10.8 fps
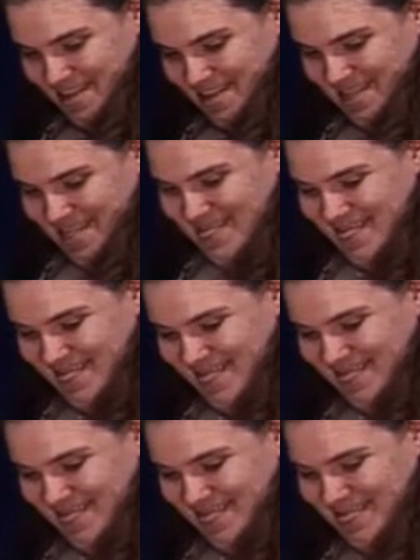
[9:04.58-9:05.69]

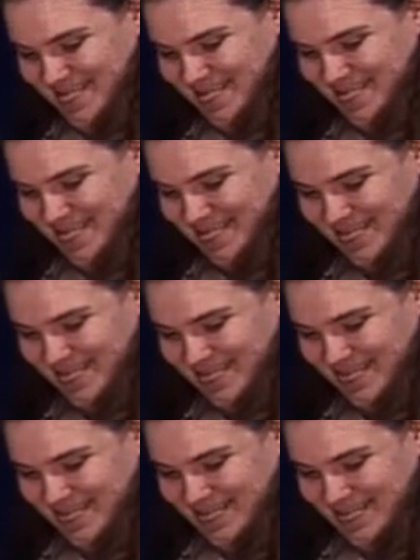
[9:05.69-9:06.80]

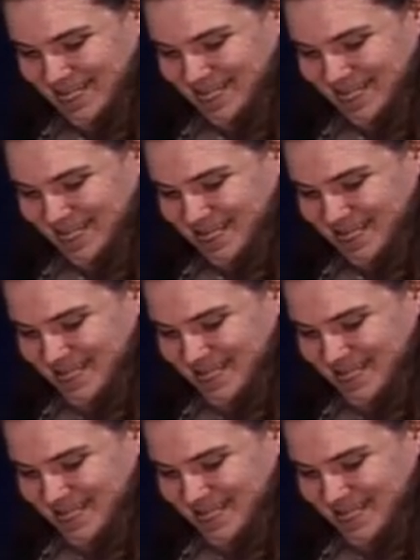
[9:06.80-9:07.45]
This person isn't speaking.